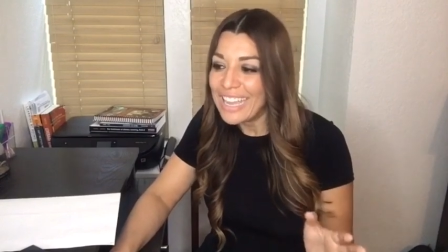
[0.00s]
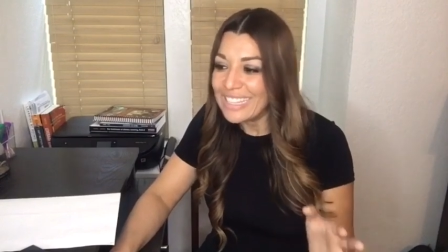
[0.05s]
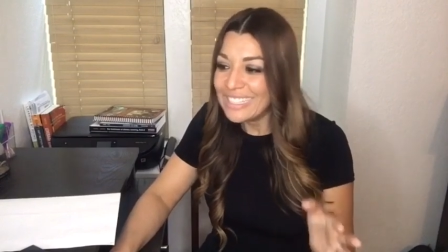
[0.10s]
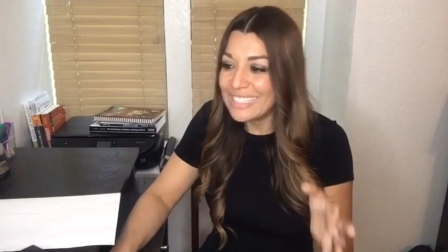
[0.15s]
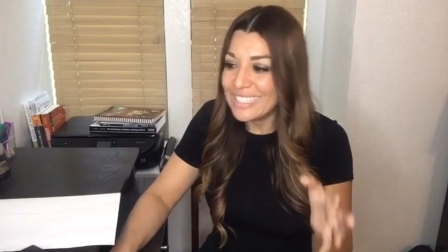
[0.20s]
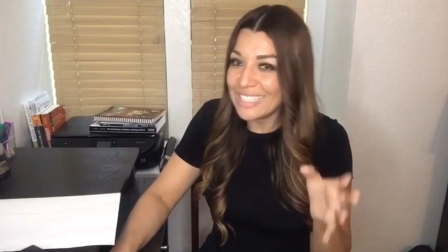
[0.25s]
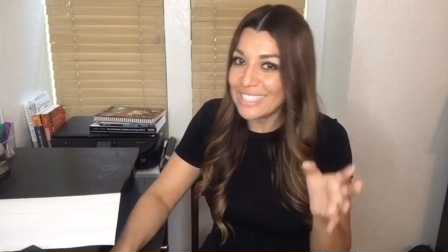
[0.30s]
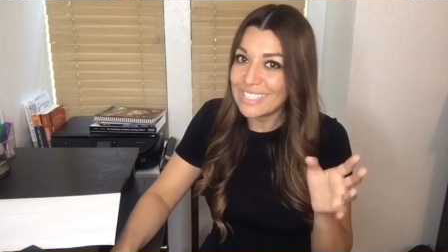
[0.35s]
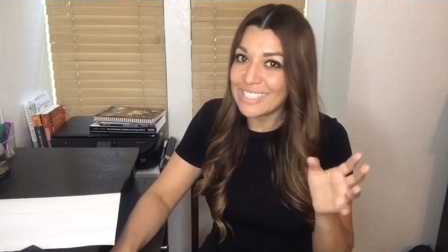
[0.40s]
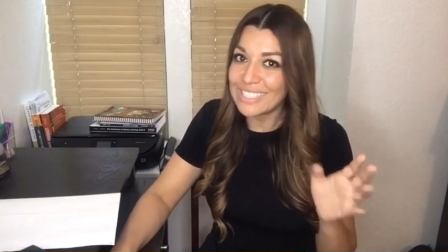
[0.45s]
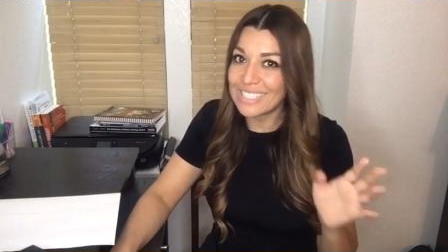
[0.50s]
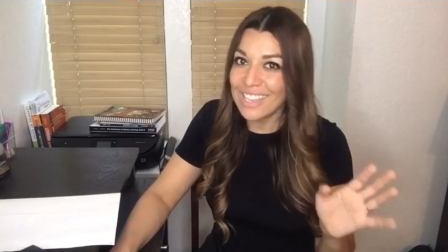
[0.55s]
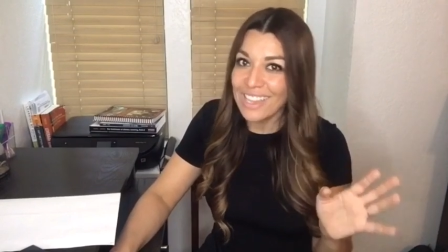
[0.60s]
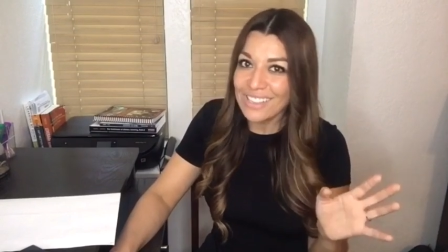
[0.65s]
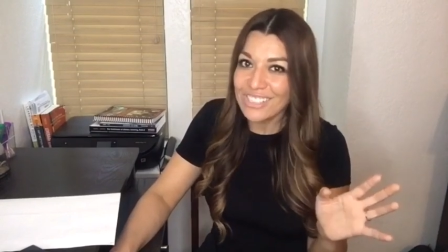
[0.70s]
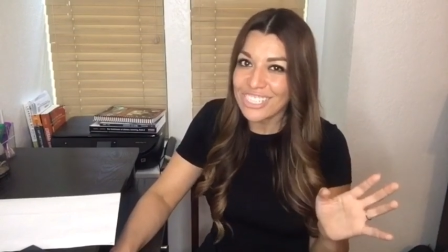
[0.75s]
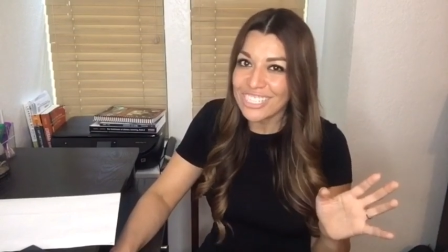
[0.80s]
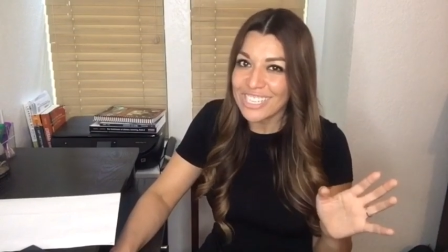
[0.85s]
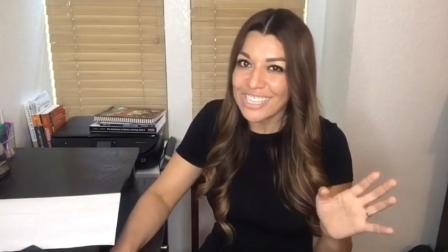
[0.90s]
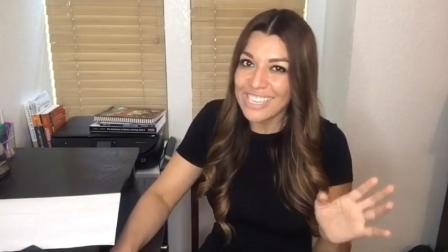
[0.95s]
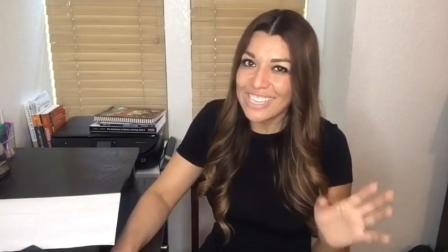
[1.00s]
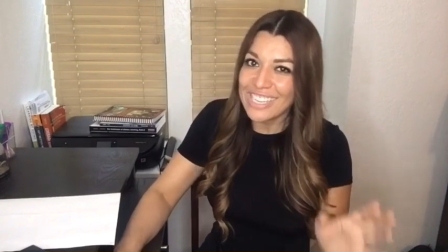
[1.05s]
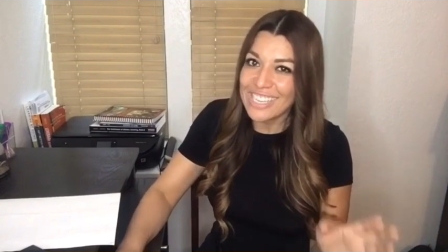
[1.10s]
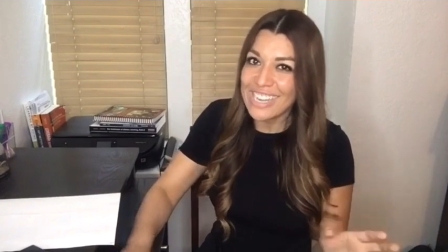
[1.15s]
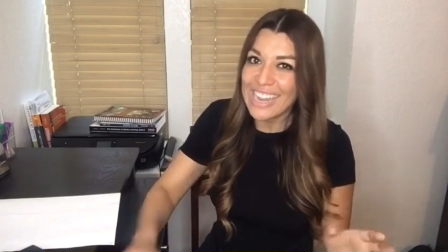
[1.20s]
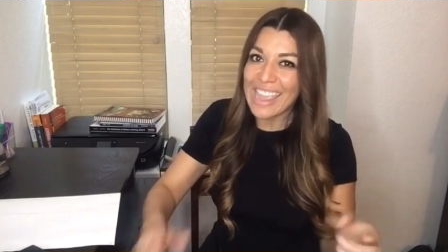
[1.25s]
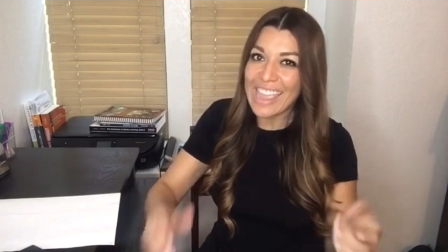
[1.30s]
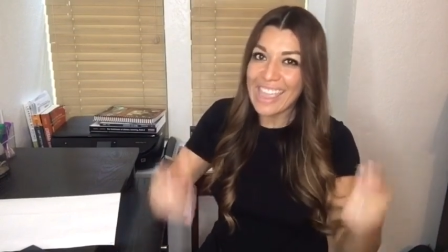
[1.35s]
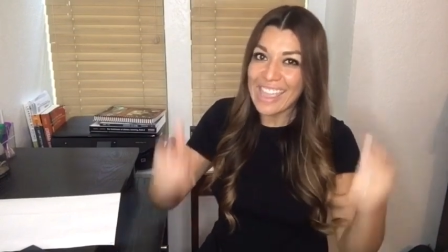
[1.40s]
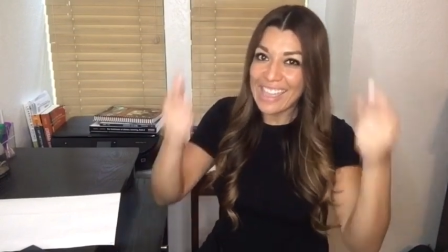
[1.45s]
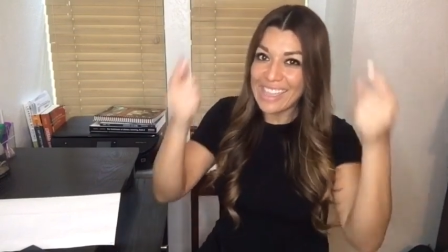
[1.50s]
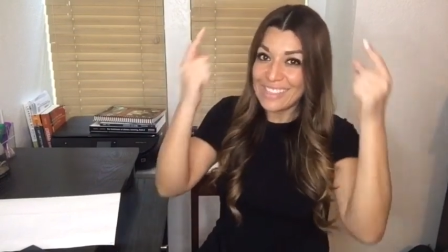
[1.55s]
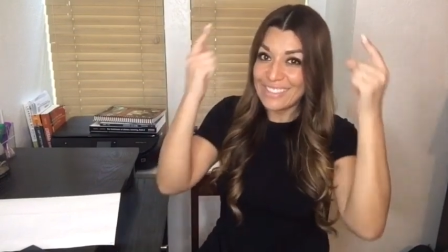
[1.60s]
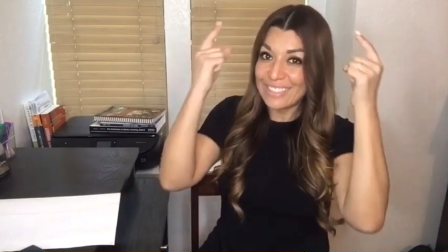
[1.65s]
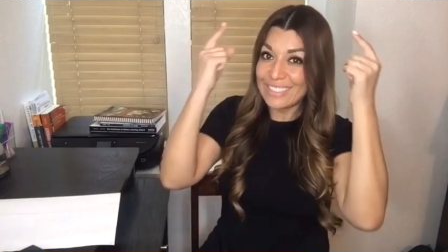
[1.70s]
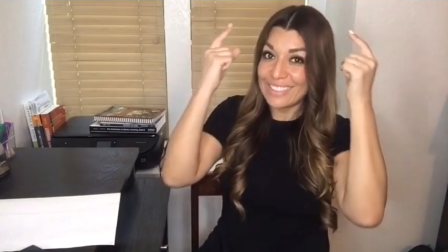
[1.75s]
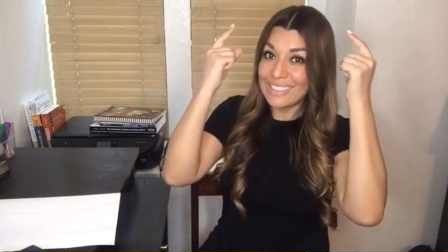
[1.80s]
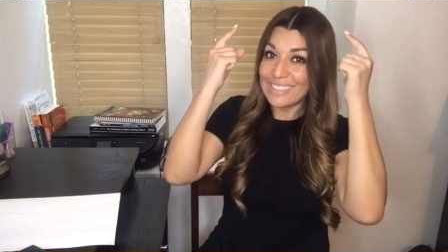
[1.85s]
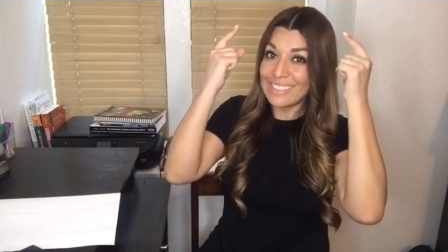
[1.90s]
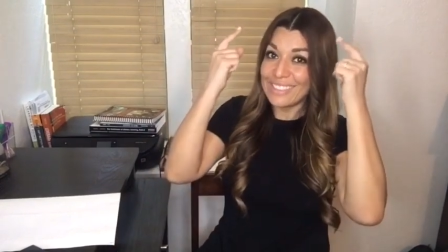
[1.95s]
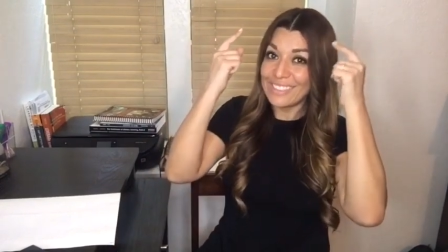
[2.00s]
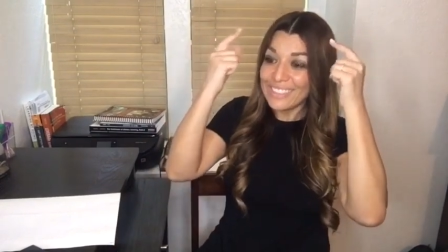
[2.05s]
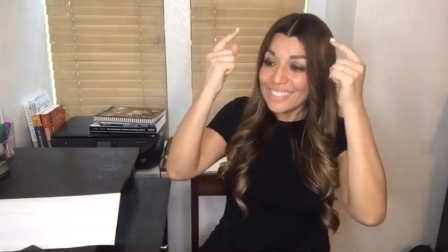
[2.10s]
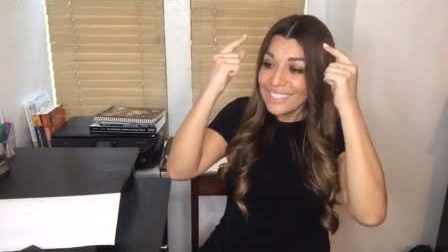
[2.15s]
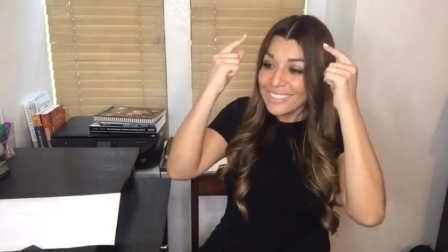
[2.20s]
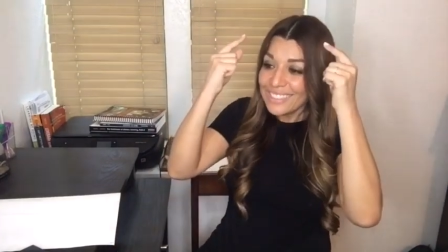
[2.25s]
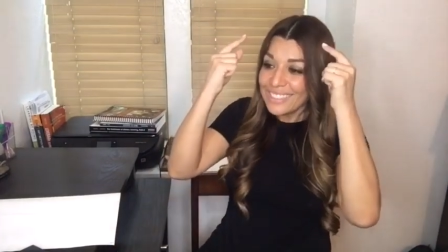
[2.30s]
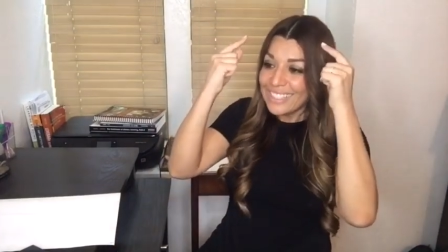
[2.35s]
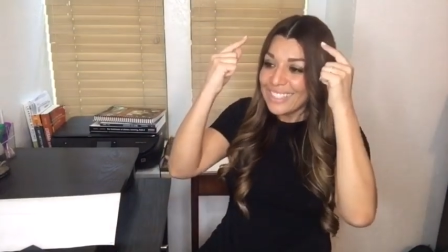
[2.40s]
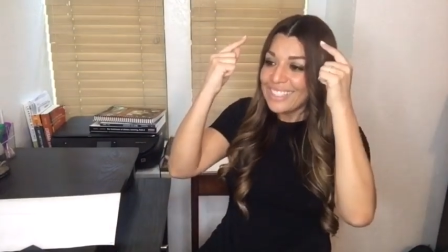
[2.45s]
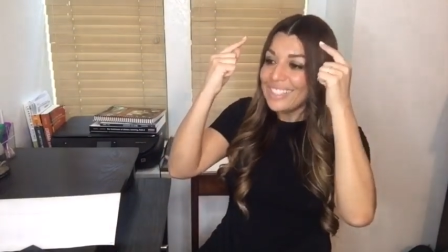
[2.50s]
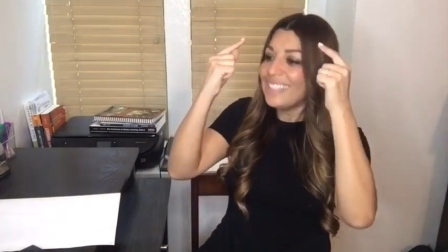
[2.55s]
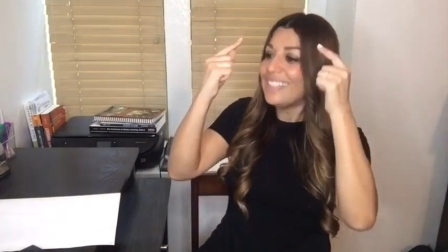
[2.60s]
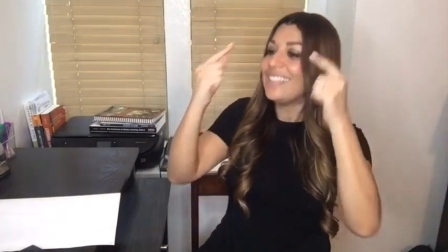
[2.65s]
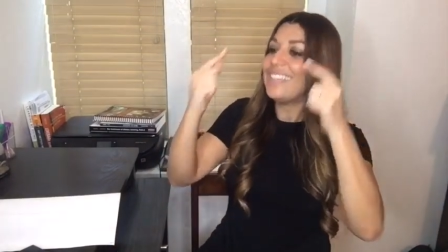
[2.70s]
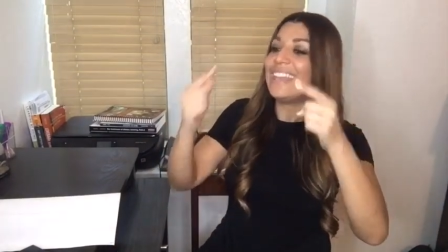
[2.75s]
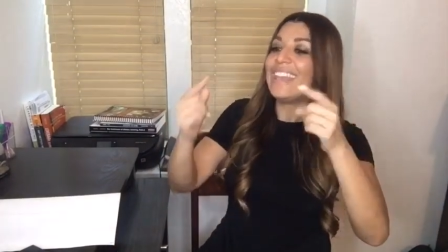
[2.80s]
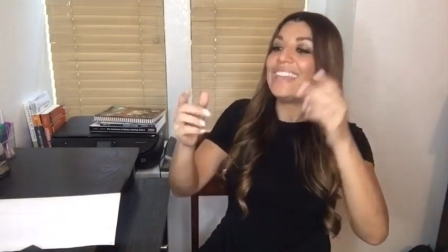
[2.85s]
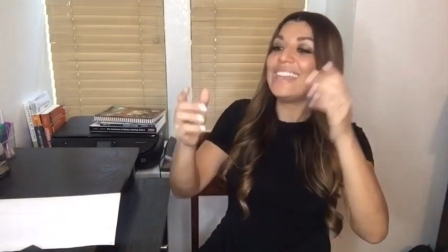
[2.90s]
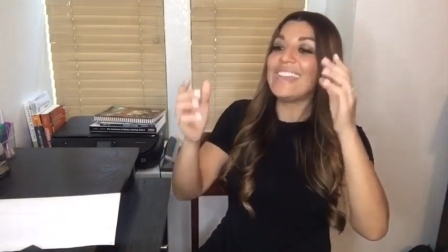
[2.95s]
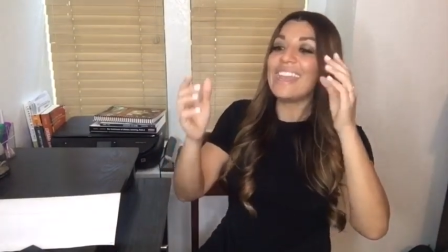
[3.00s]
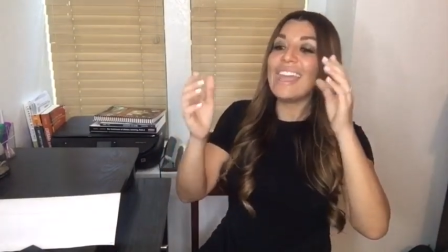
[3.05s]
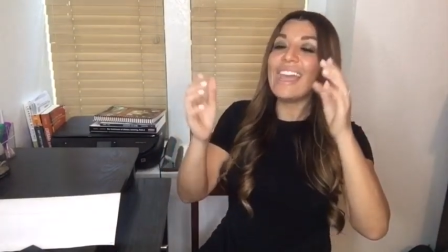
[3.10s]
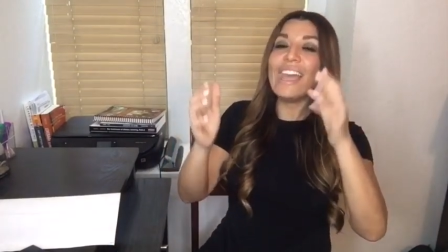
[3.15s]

discussion, and thinking in